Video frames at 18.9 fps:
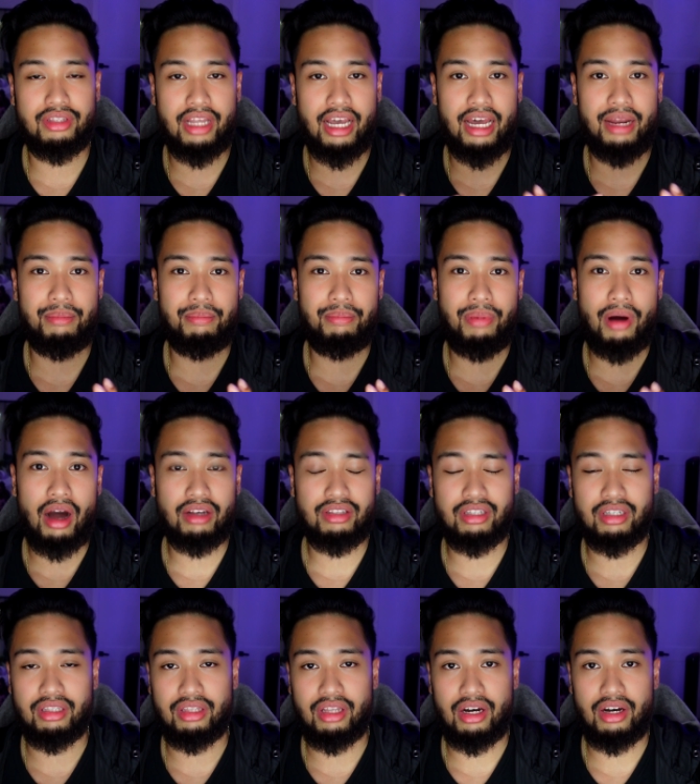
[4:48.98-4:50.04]
that
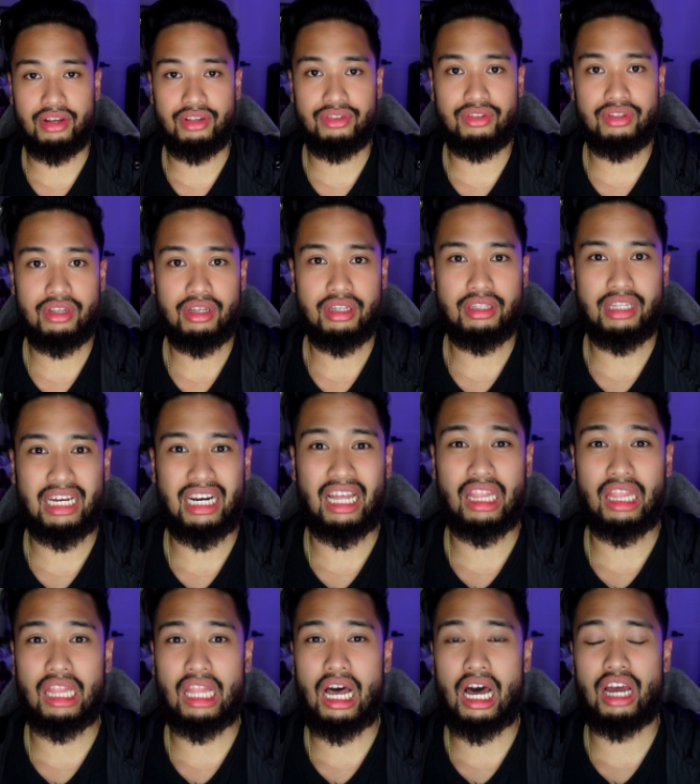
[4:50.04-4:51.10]
boxing does that a
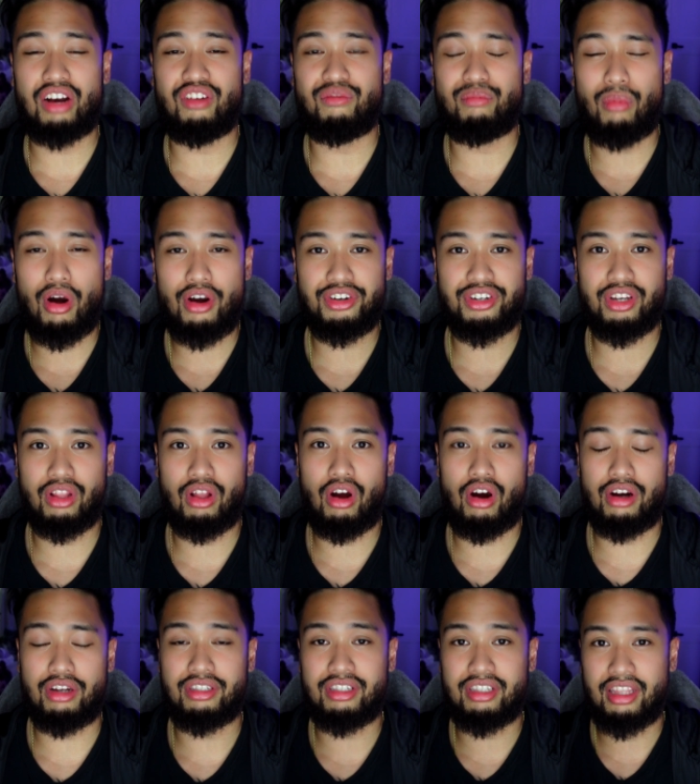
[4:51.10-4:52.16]
lot of martial
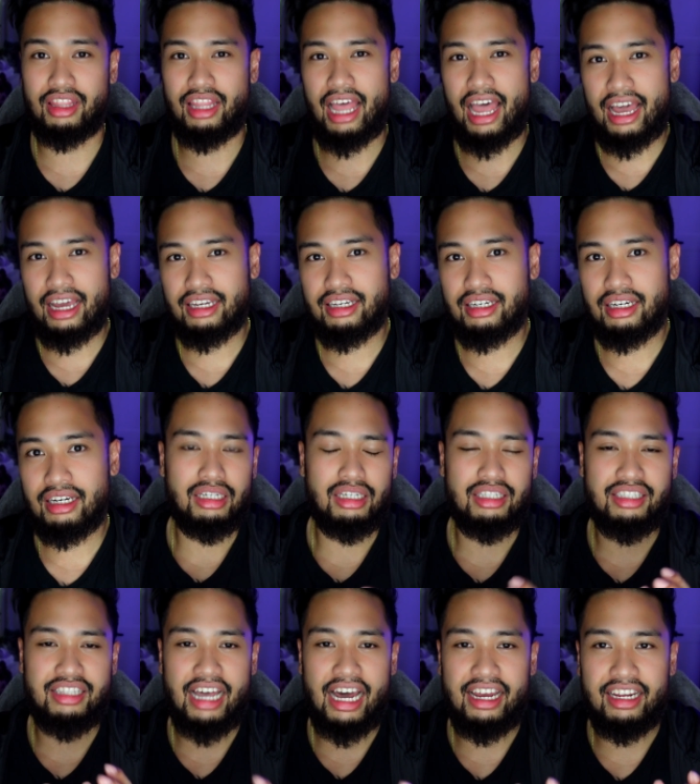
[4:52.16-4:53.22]
arts lack
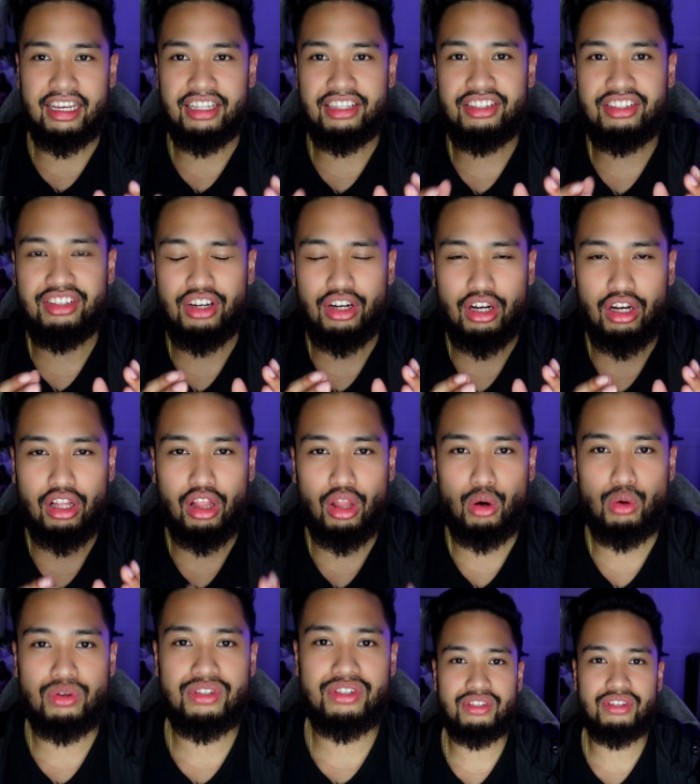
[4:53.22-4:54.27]
is that it's the
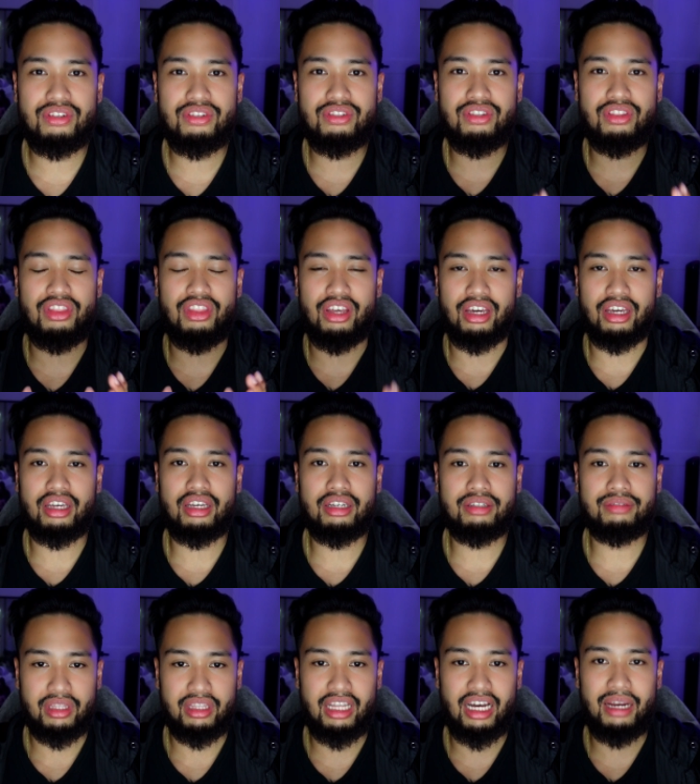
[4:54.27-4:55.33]
closest thing
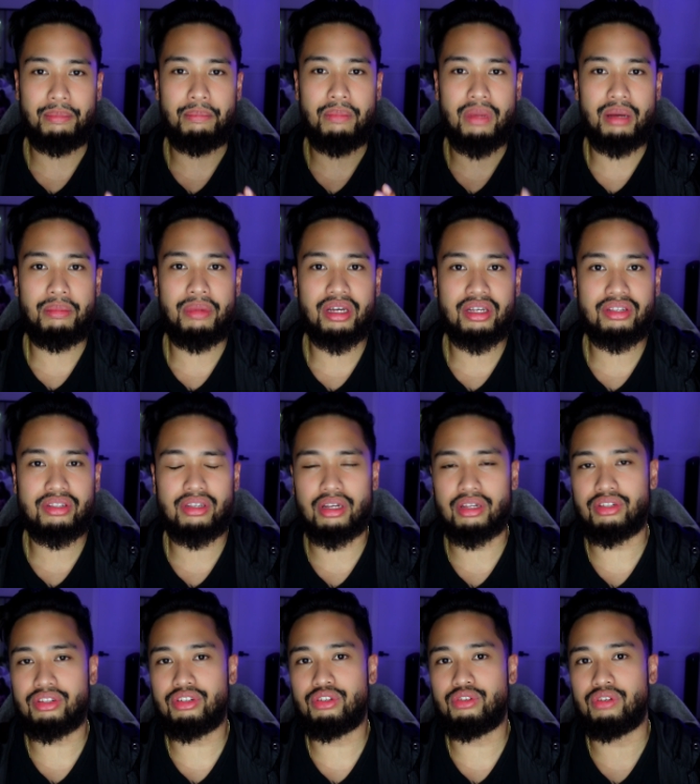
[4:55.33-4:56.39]
that mimics
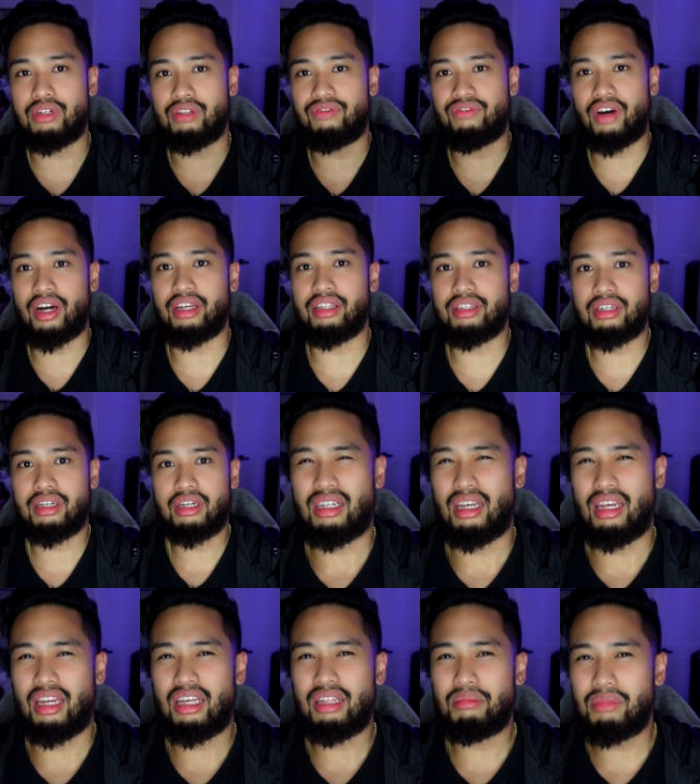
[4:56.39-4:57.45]
a street fight.
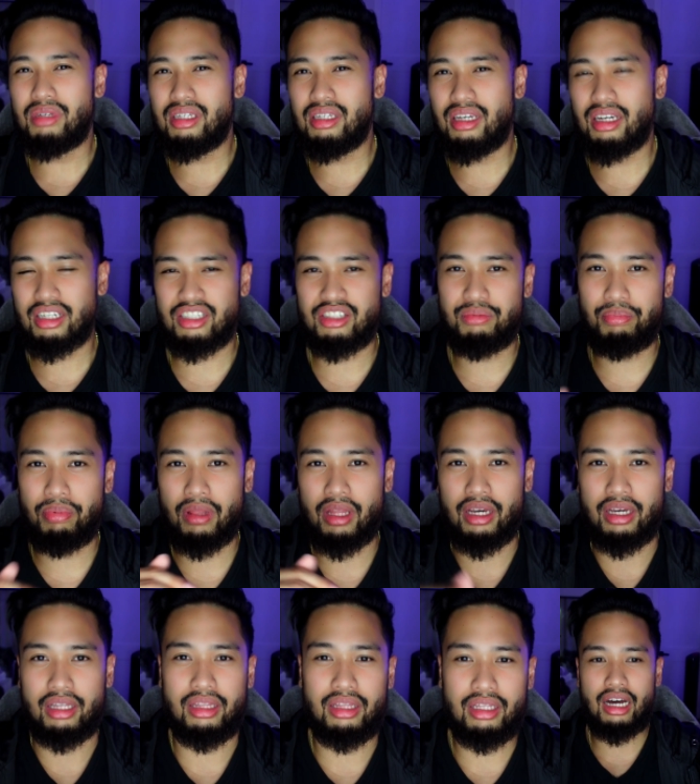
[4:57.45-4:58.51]
Let me
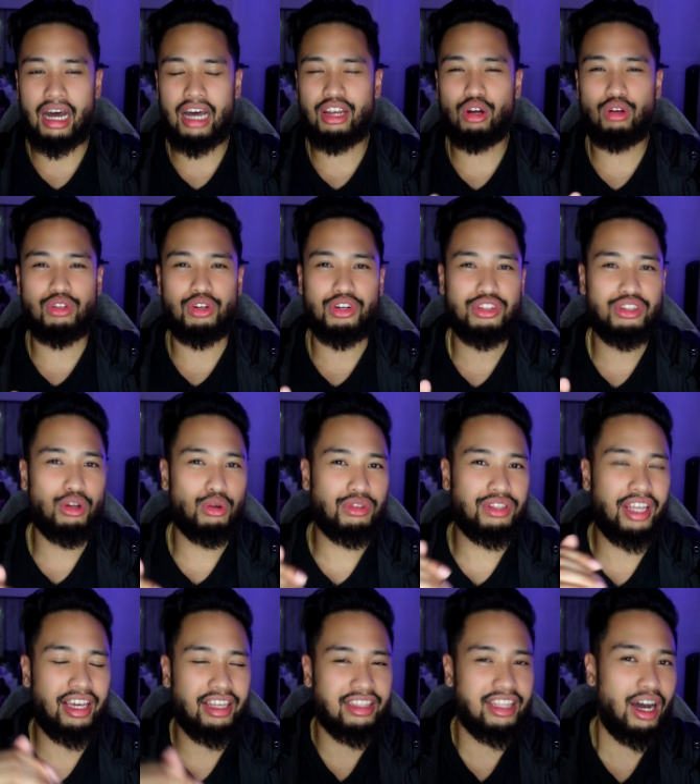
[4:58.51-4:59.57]
explain. I know there's no
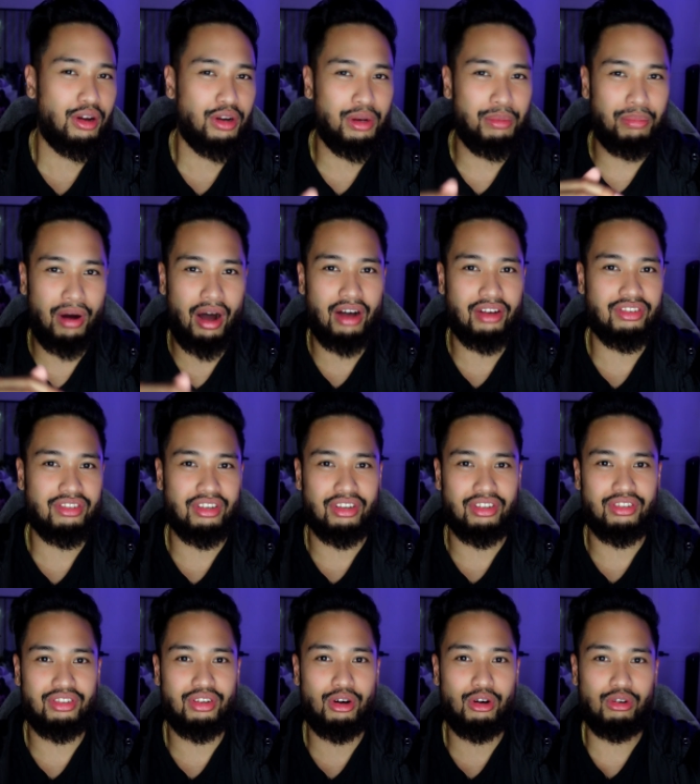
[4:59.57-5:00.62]
takedown in
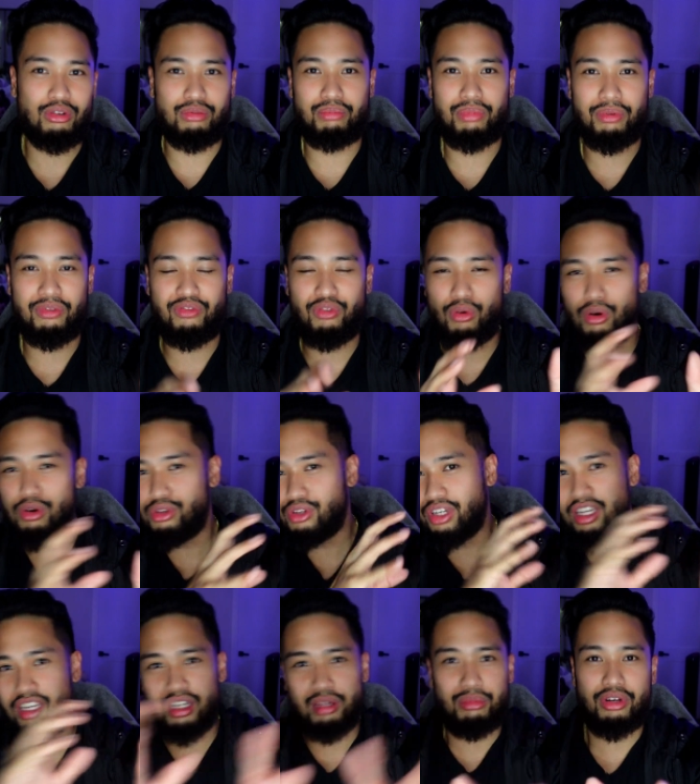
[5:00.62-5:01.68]
boxing, so before you
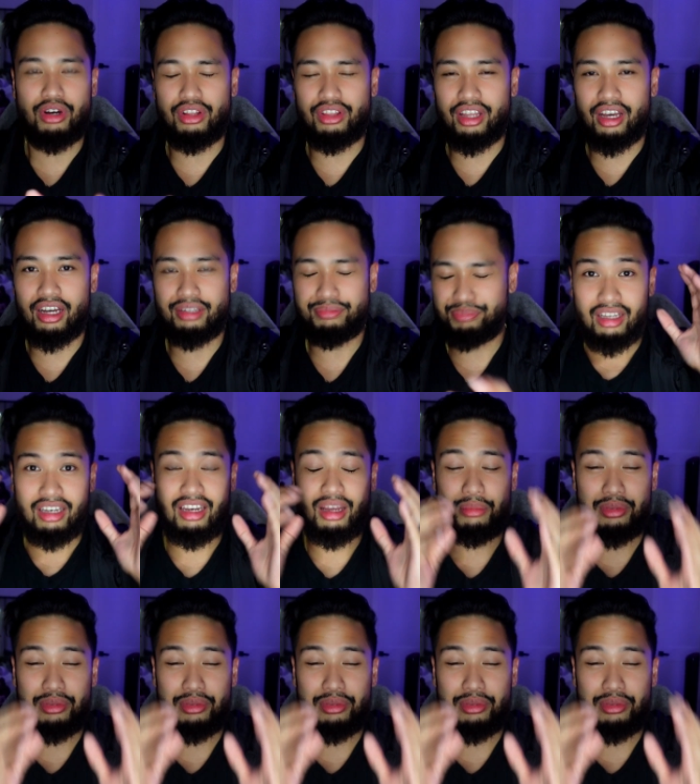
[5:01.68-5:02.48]
kill me on that, let